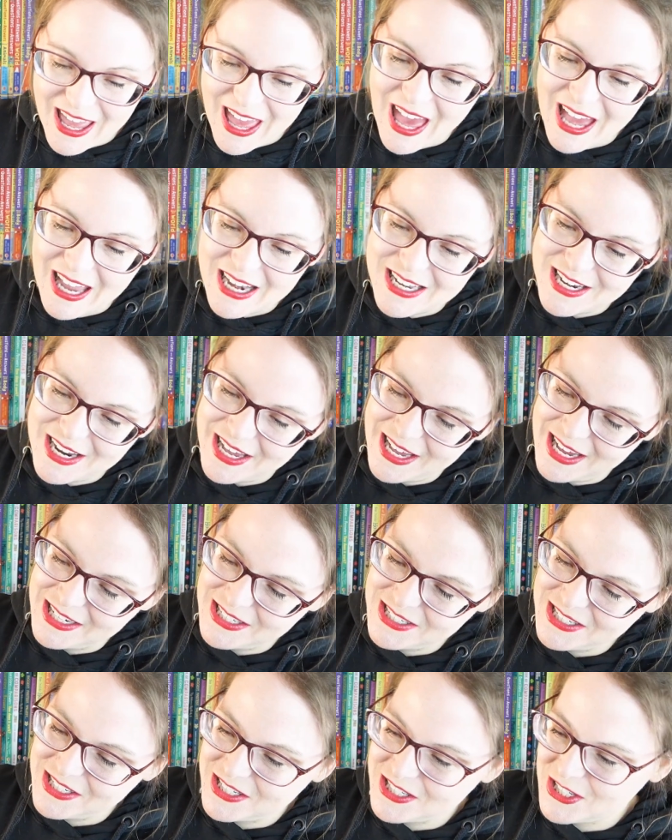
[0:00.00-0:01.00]
at night,
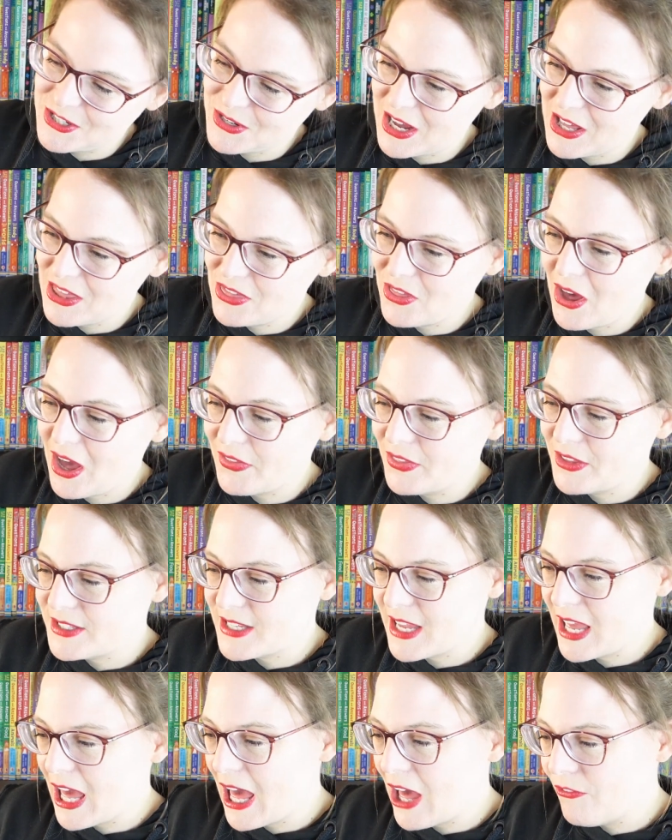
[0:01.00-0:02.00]
so I thought this
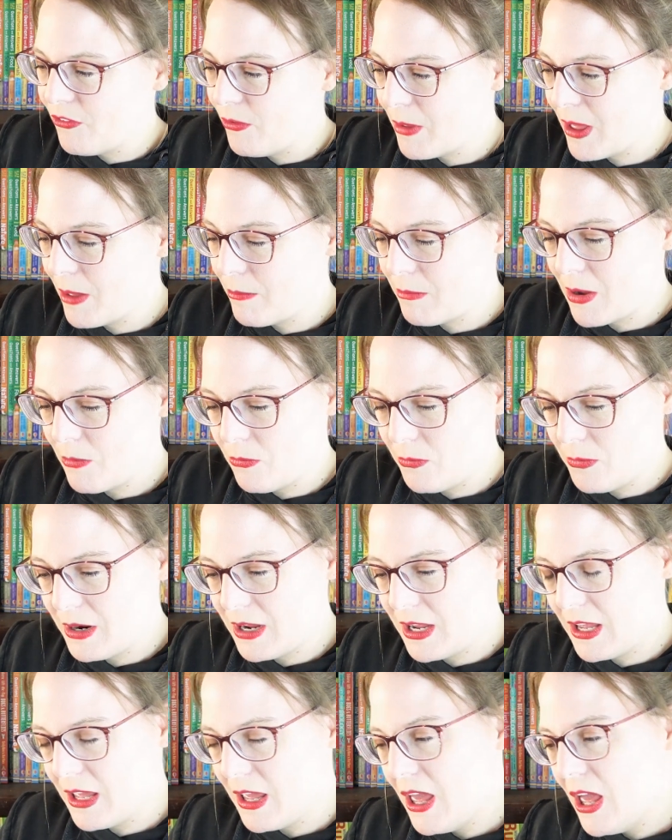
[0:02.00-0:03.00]
alphabet
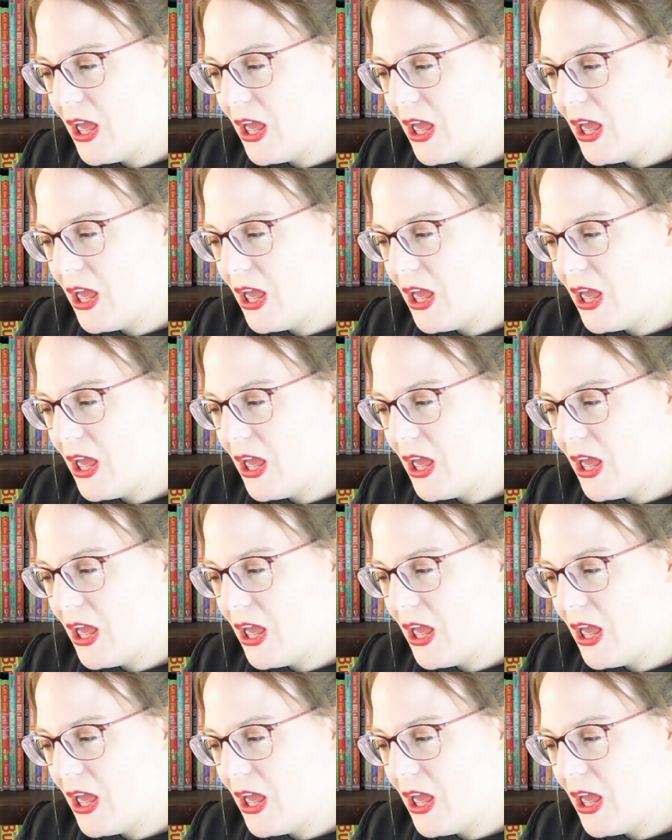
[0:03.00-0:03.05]
memory